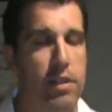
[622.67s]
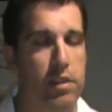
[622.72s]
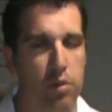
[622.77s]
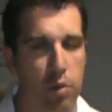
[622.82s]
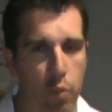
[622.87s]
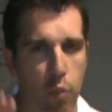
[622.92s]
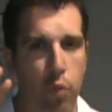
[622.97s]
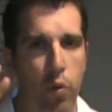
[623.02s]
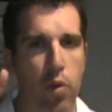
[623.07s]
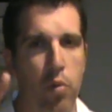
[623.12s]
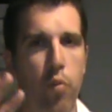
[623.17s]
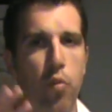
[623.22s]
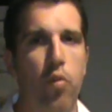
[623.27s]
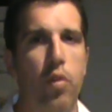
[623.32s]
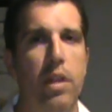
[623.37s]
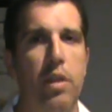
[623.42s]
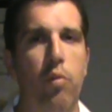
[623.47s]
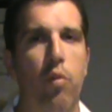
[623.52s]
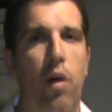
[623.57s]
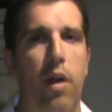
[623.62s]
So we
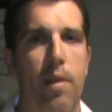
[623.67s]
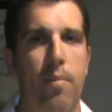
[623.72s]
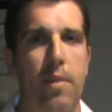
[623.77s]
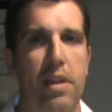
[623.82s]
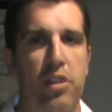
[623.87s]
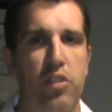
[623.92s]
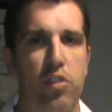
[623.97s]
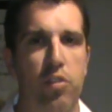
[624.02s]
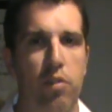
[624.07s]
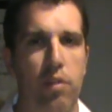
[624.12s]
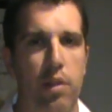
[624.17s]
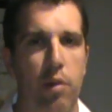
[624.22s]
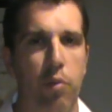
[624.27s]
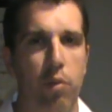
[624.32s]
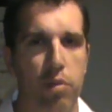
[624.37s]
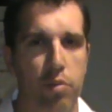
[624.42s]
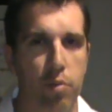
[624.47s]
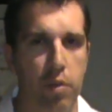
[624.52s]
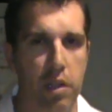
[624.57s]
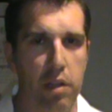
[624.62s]
really want to make sure that
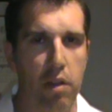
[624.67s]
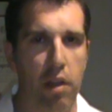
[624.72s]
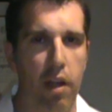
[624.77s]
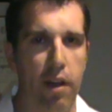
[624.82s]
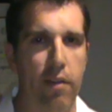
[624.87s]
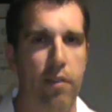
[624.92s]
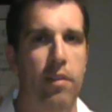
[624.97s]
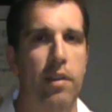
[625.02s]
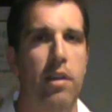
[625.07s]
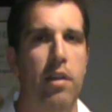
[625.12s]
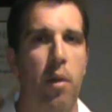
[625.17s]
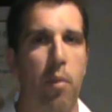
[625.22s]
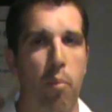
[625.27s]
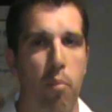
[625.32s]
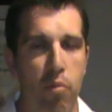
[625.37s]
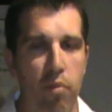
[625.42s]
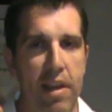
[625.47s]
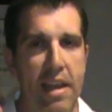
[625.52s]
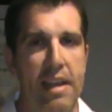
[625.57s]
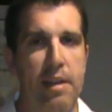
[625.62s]
we're doing a lot of
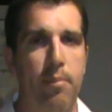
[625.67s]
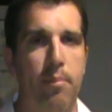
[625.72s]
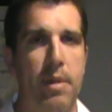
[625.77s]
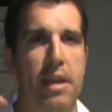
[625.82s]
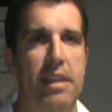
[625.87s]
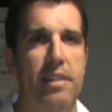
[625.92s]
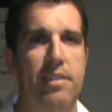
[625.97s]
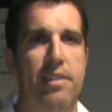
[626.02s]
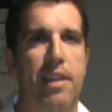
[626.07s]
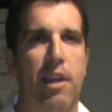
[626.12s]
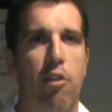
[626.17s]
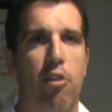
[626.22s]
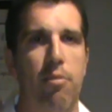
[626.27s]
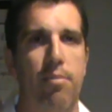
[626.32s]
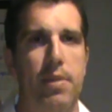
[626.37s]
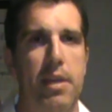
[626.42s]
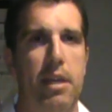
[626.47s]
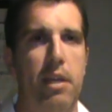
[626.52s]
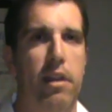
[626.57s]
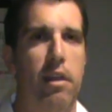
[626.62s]
brain-based
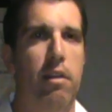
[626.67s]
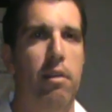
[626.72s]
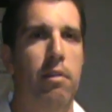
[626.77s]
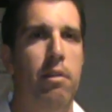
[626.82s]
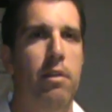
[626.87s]
therapy here.